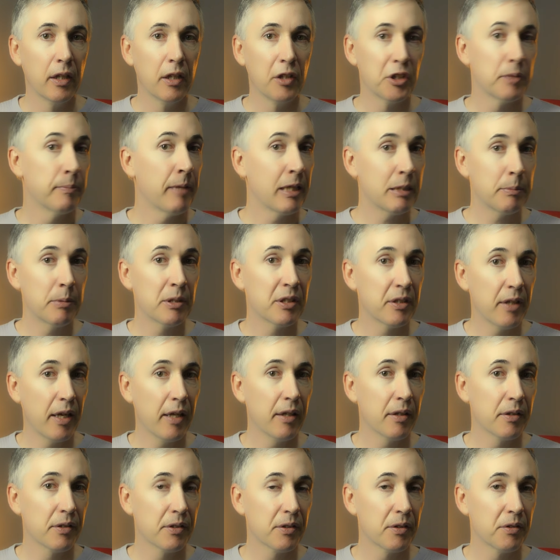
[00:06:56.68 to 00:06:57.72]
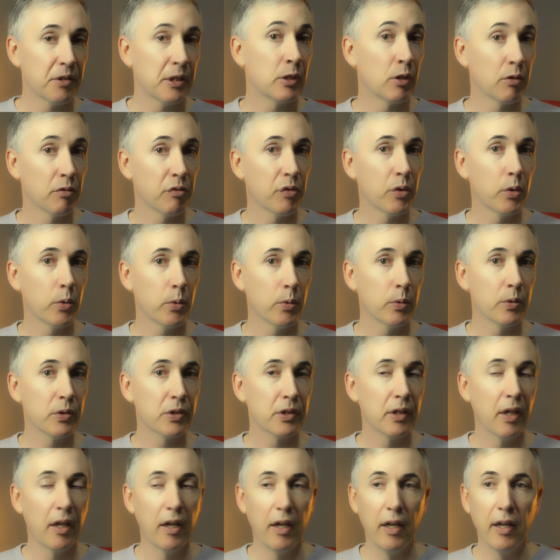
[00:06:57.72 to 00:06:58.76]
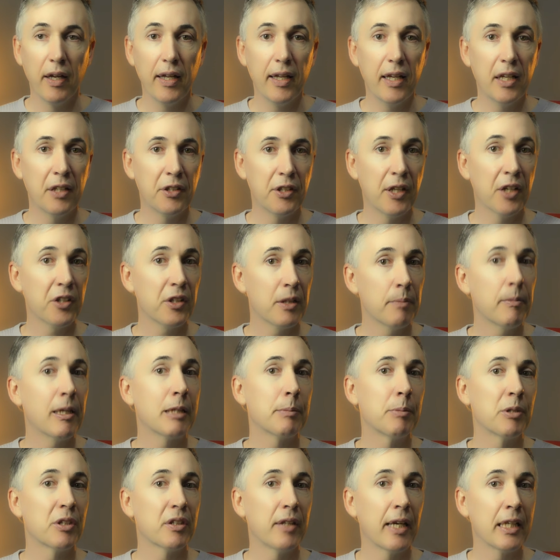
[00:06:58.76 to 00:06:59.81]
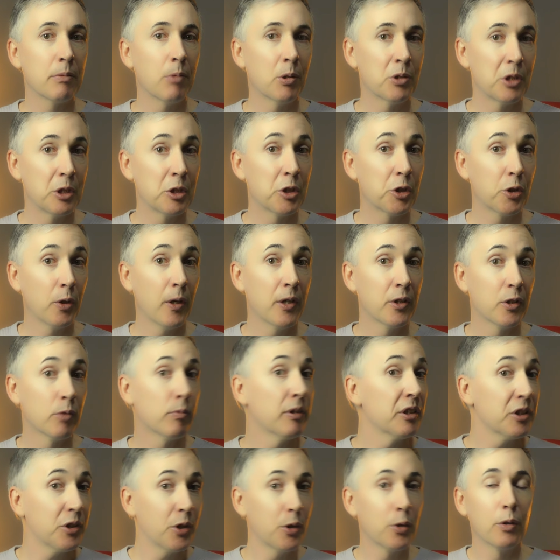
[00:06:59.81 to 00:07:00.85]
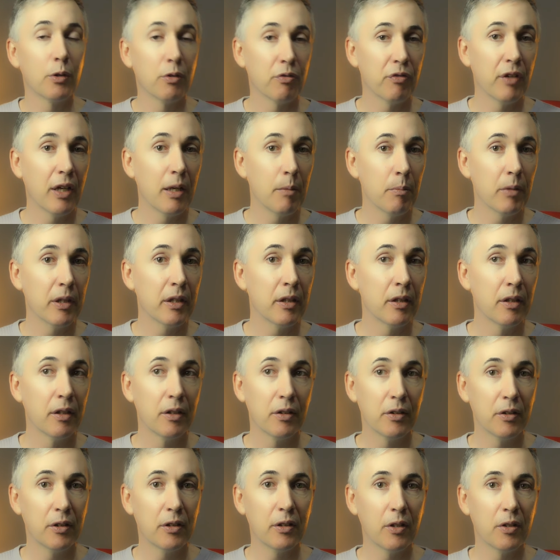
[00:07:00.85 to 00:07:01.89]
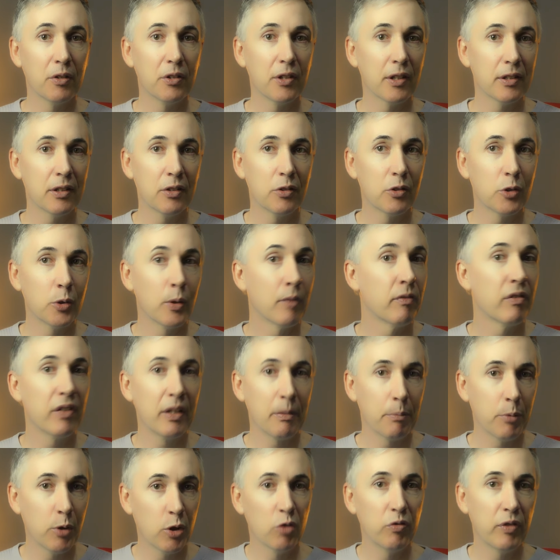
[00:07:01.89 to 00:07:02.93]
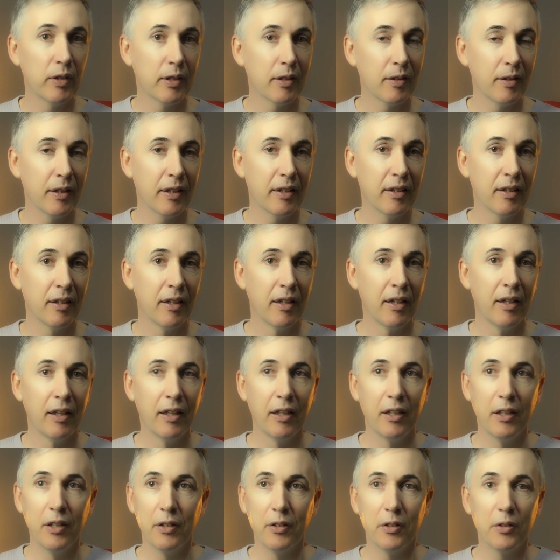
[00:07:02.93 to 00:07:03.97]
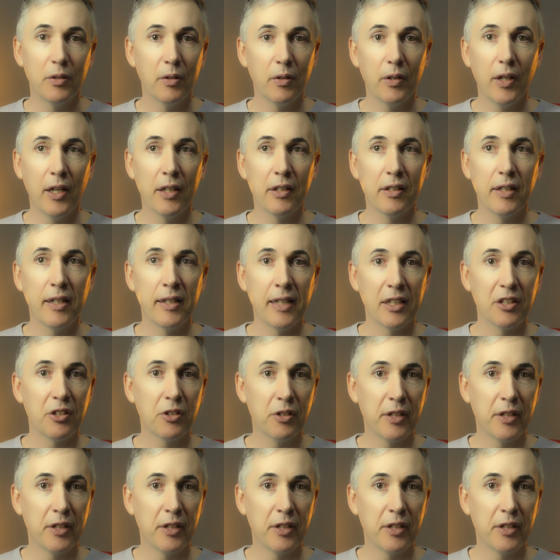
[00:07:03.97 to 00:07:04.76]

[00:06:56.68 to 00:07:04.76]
She makes mistakes. She's got flaws. And she actually makes mistakes while she's trying to rescue her family. You know, she doesn't do everything perfectly. And that's